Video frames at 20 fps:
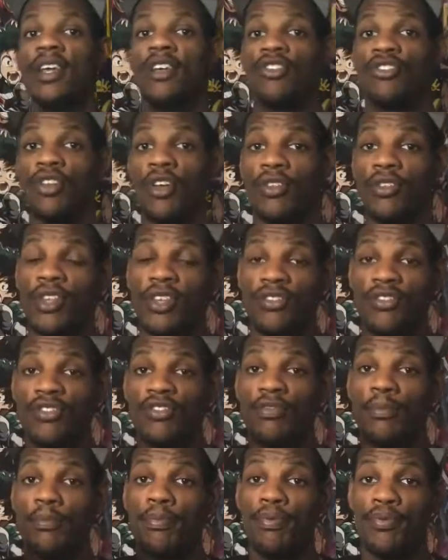So this
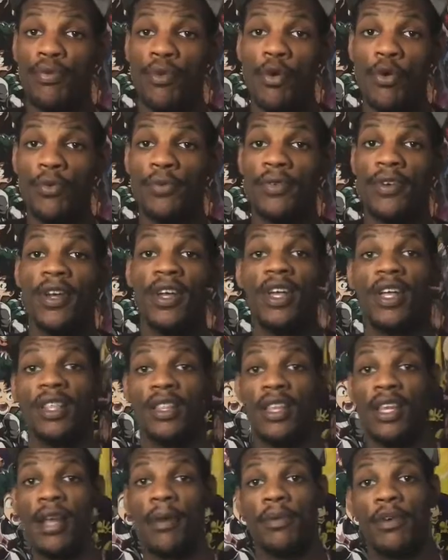is proof
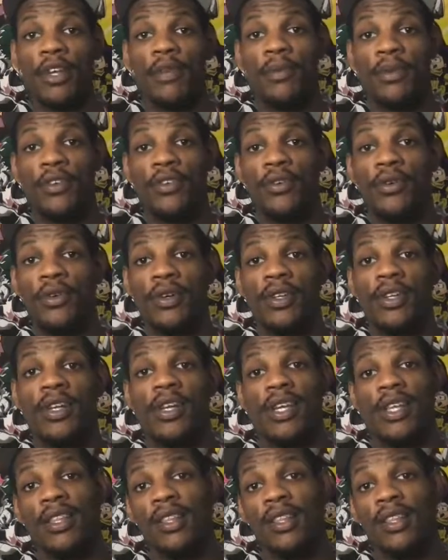that I'm gonna be doing